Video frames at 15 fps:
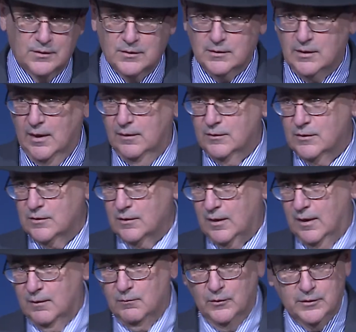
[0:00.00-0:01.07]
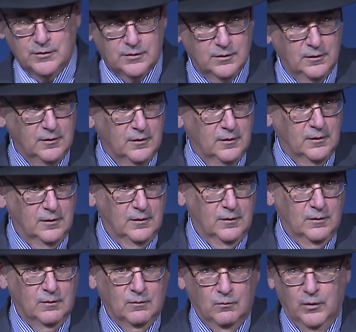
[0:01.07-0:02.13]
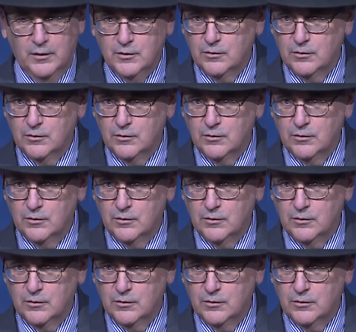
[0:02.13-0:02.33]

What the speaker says: a sense that, which one